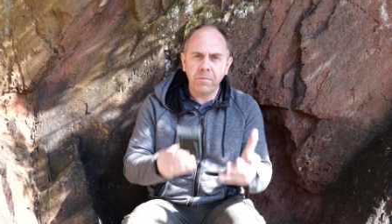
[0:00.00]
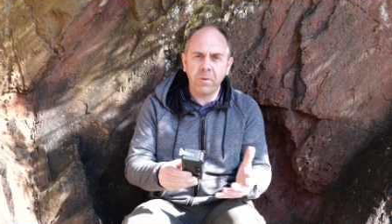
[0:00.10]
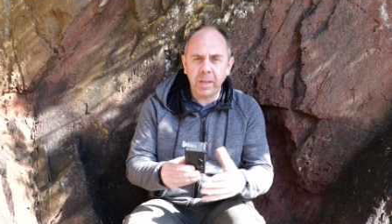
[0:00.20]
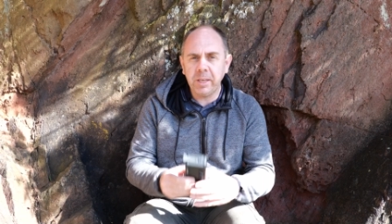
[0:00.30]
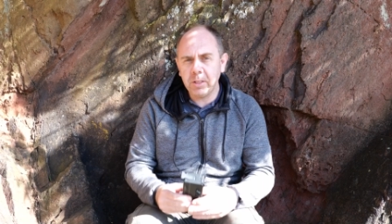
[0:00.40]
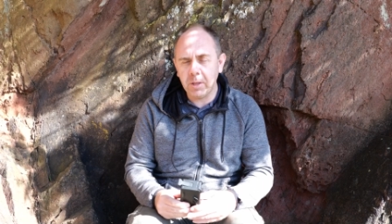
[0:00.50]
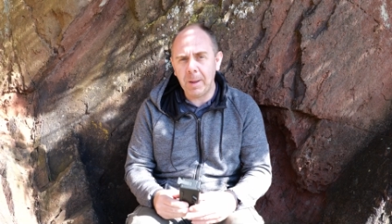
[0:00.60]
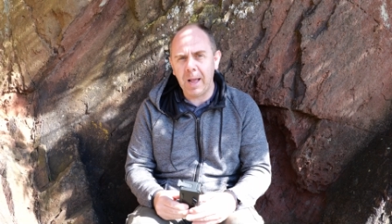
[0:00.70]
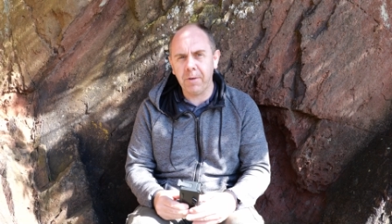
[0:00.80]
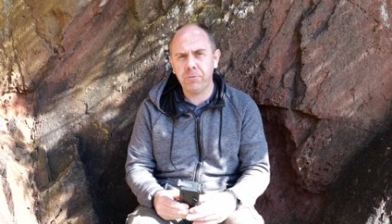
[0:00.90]
flying them
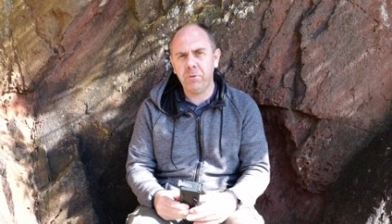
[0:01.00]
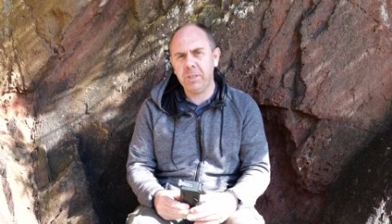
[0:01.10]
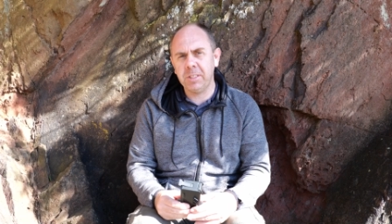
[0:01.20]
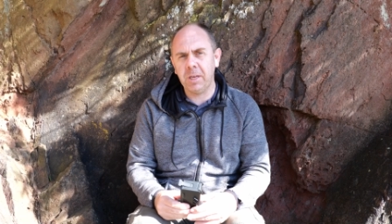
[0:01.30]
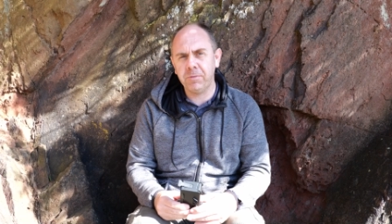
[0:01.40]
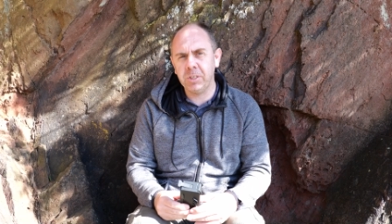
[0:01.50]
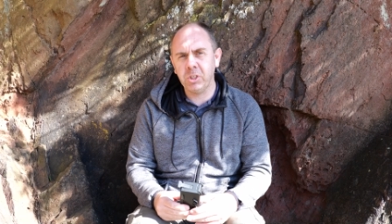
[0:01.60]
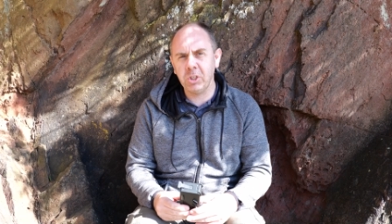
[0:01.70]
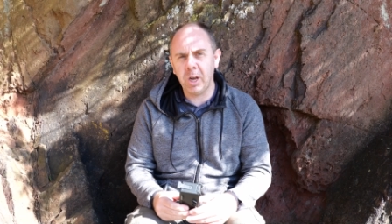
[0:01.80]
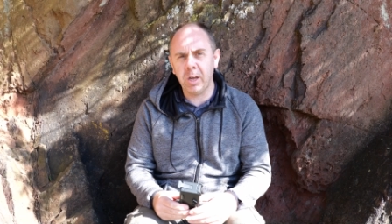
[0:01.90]
after it's
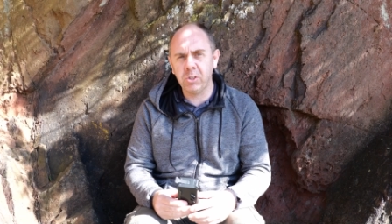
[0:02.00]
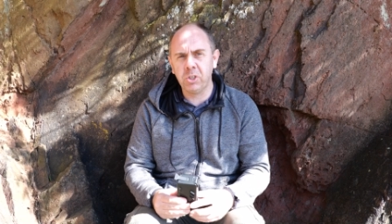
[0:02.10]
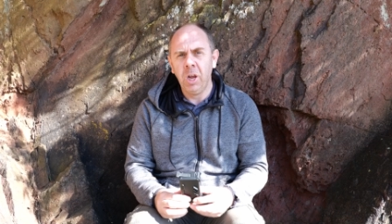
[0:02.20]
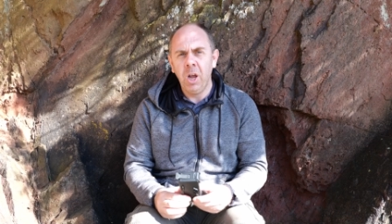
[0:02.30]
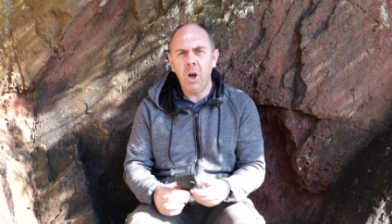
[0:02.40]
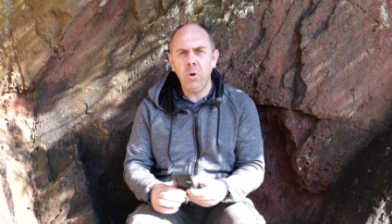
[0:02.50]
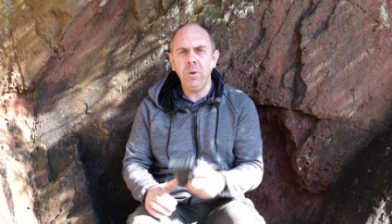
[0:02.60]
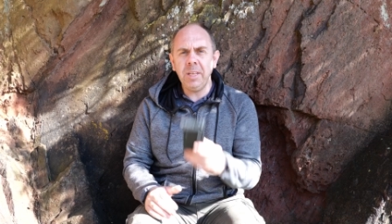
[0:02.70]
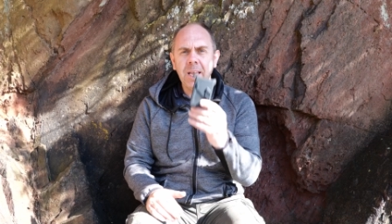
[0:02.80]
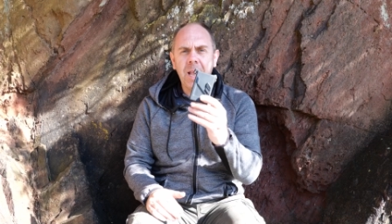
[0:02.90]
self-discharged.
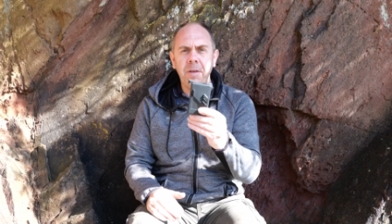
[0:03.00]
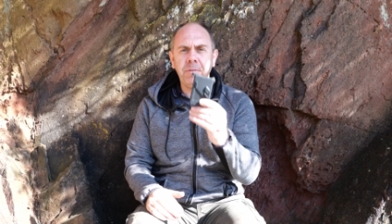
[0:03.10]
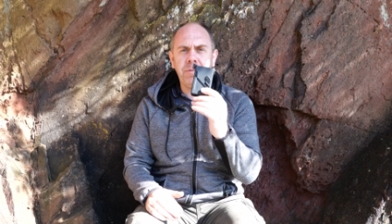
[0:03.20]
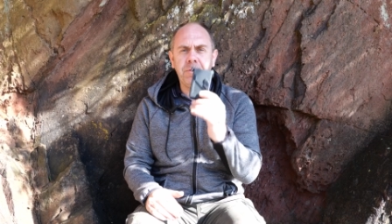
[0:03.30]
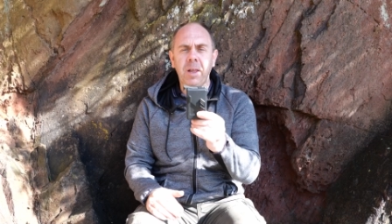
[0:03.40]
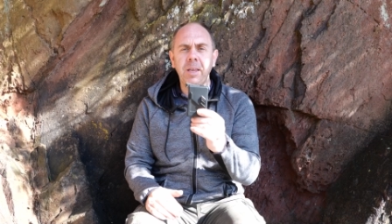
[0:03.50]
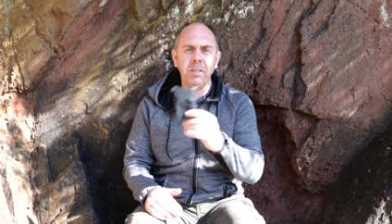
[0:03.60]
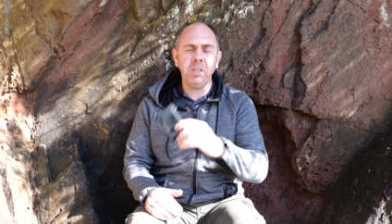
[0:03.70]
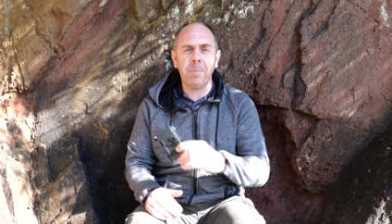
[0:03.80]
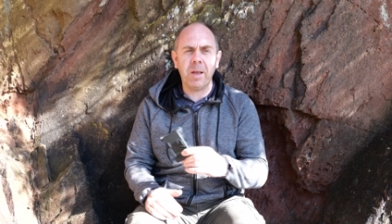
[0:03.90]
Only ever fly
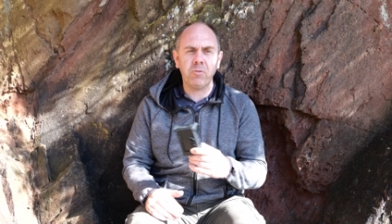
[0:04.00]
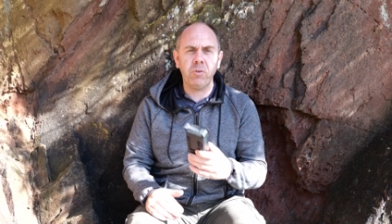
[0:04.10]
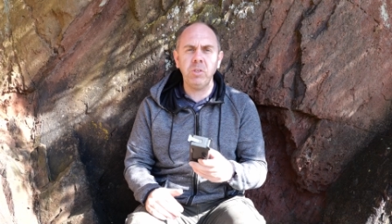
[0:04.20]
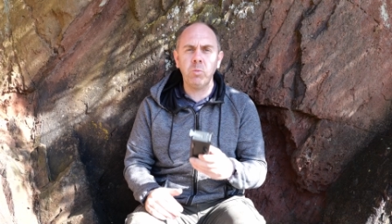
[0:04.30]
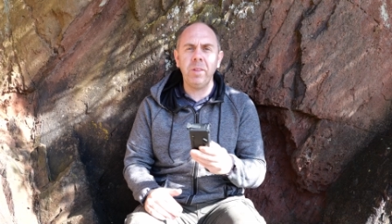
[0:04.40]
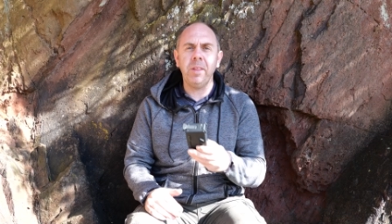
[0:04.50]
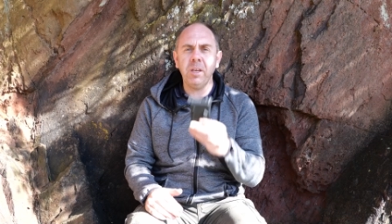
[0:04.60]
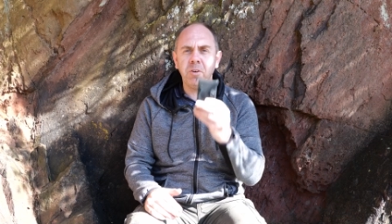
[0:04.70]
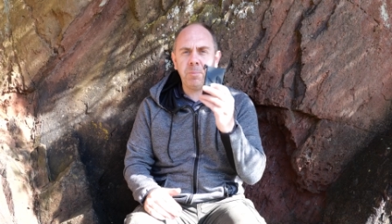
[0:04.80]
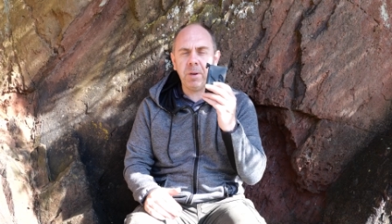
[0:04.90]
these batteries when they
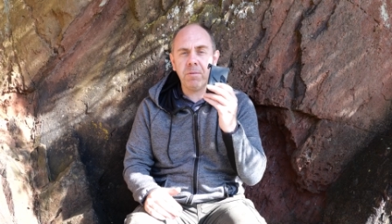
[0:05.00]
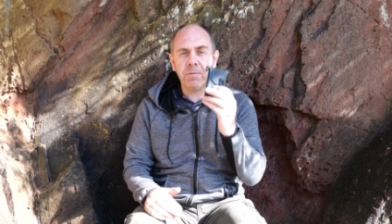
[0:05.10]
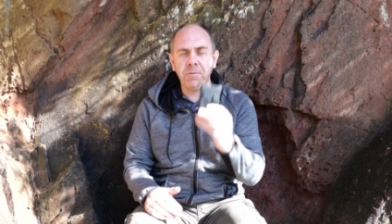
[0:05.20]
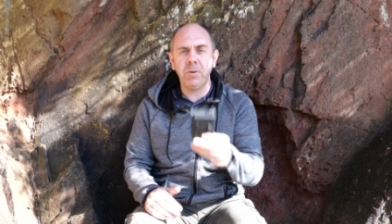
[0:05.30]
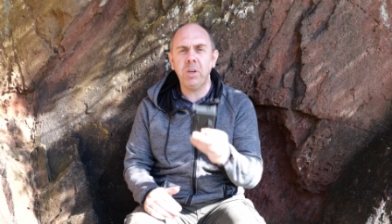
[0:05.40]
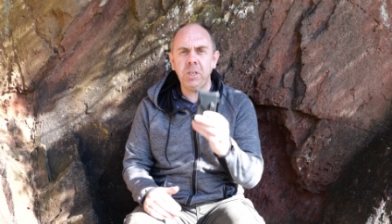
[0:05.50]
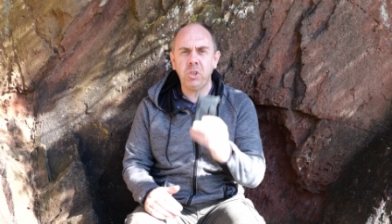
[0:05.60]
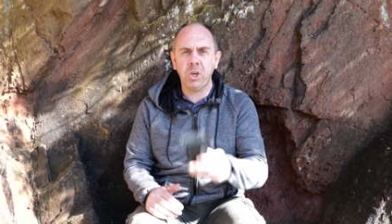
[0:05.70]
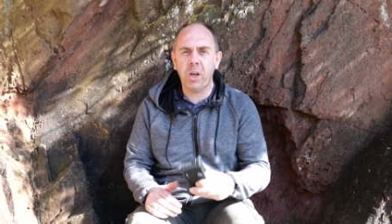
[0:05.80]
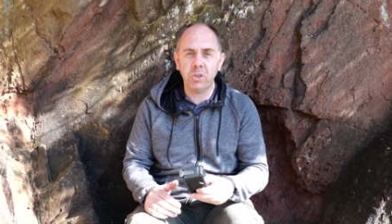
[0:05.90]
have been fully
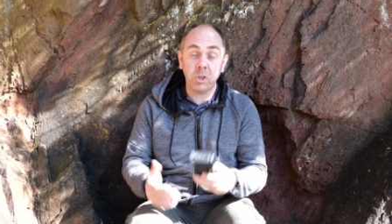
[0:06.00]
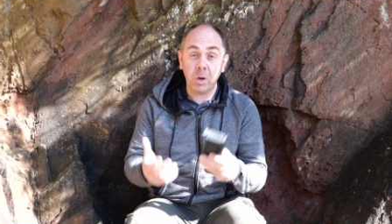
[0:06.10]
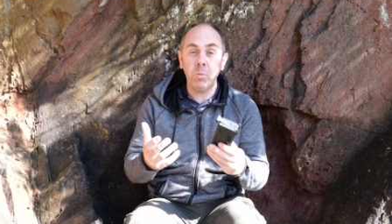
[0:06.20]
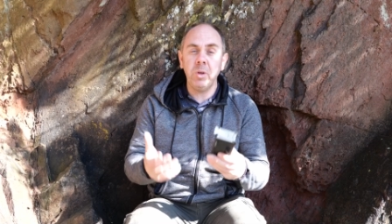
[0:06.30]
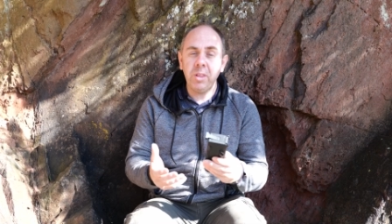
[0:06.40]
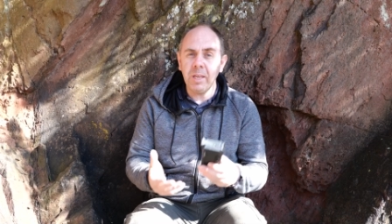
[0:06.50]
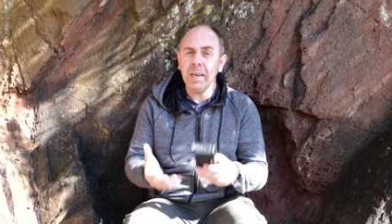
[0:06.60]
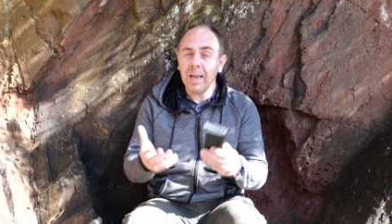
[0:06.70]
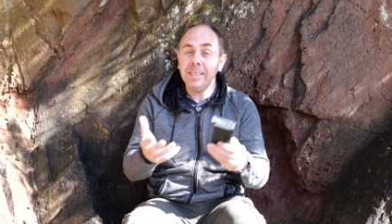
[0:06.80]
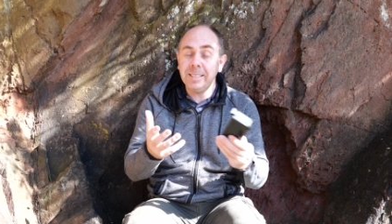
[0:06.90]
charged and
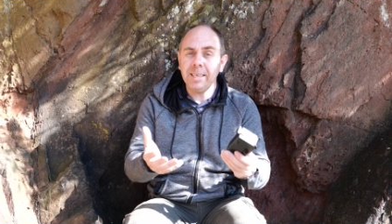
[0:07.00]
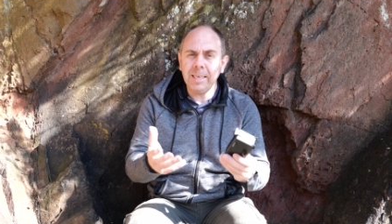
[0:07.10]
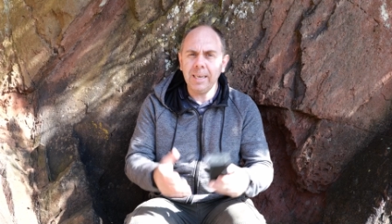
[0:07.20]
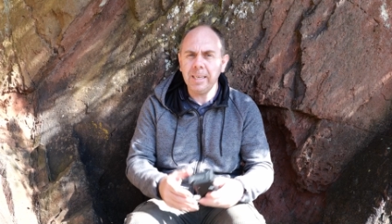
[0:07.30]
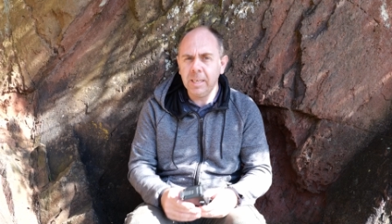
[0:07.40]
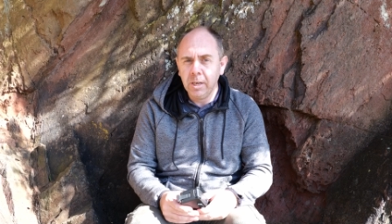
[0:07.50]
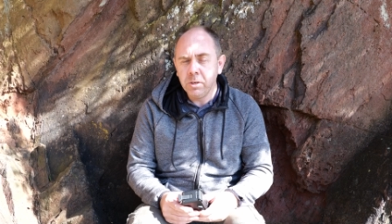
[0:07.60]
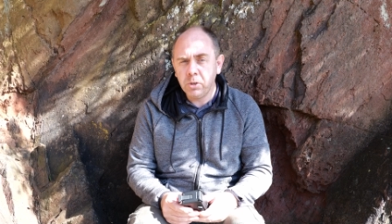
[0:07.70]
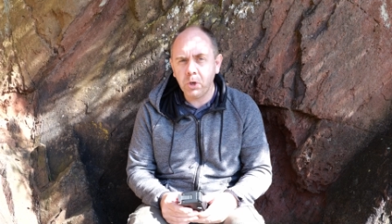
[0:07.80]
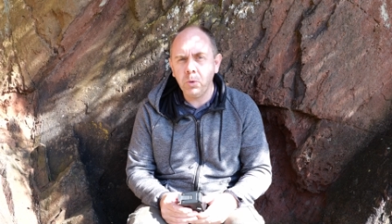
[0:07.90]
within ideally
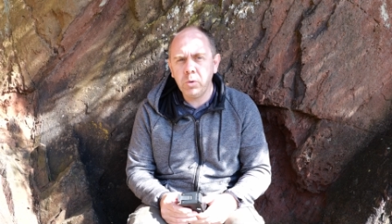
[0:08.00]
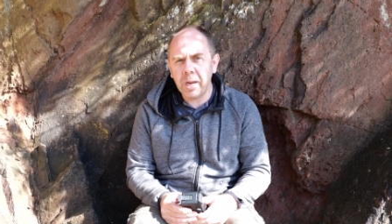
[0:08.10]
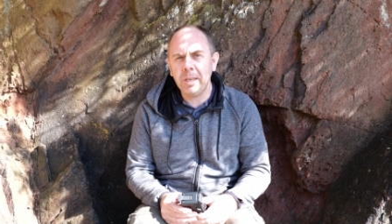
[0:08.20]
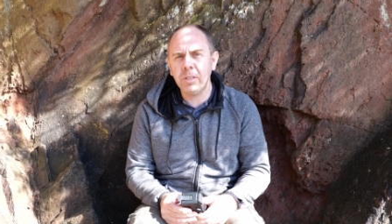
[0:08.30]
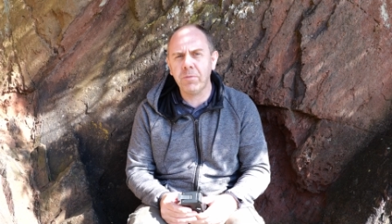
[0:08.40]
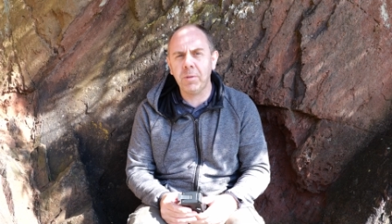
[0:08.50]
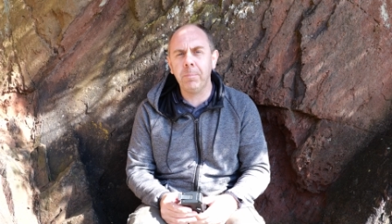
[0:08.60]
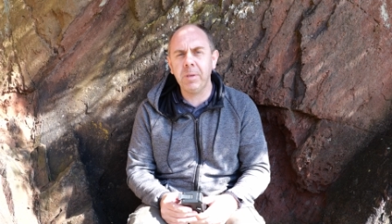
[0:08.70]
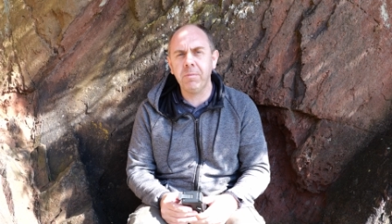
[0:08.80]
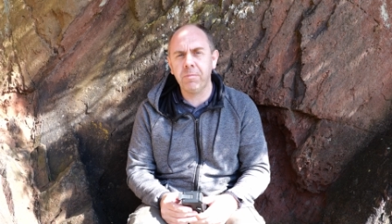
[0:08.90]
two days of
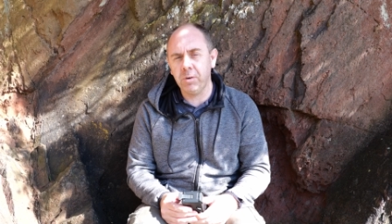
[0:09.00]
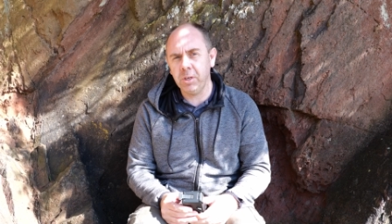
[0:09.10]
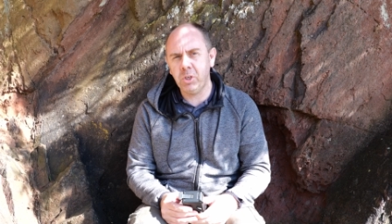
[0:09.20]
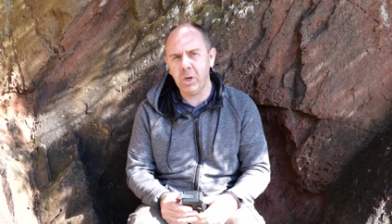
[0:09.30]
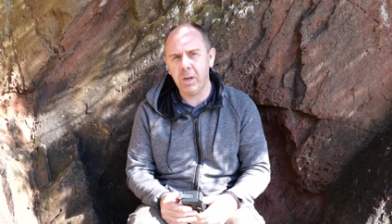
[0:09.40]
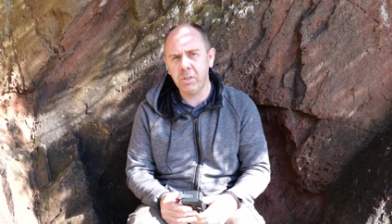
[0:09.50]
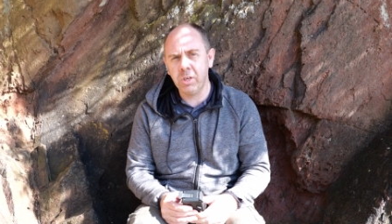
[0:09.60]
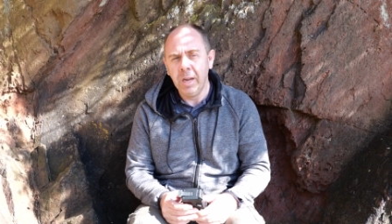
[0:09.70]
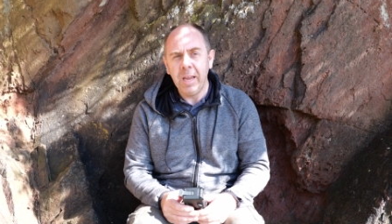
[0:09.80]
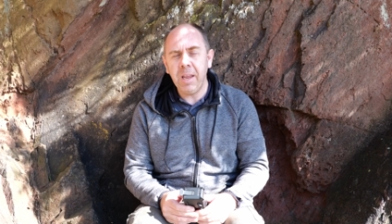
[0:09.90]
them being fully
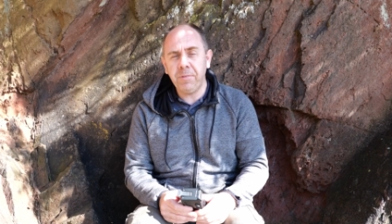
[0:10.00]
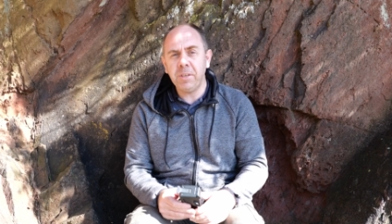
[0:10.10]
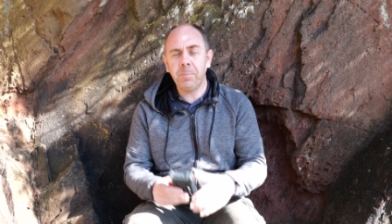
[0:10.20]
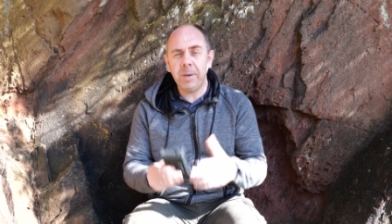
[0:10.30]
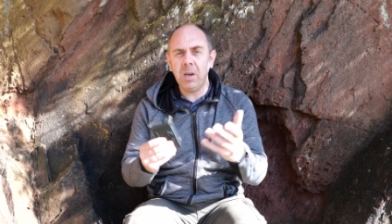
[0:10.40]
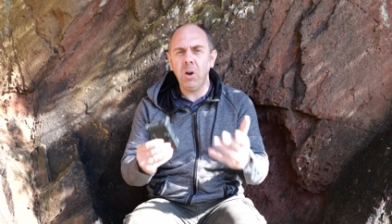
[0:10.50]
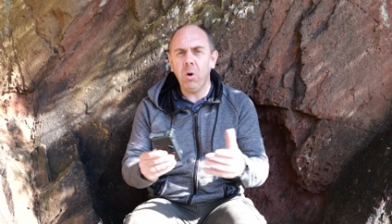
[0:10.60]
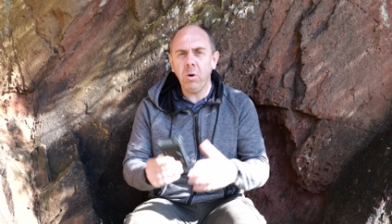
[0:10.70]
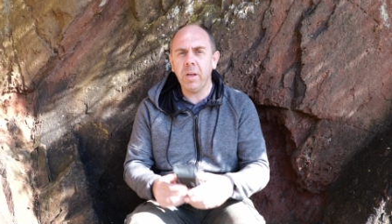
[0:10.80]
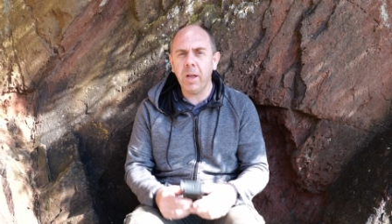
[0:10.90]
charged. If it's been
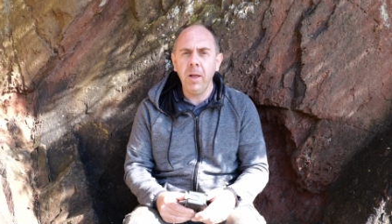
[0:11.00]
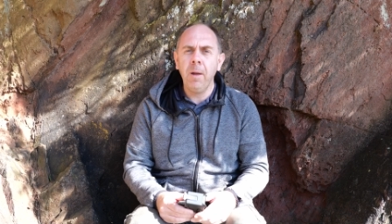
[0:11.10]
longer,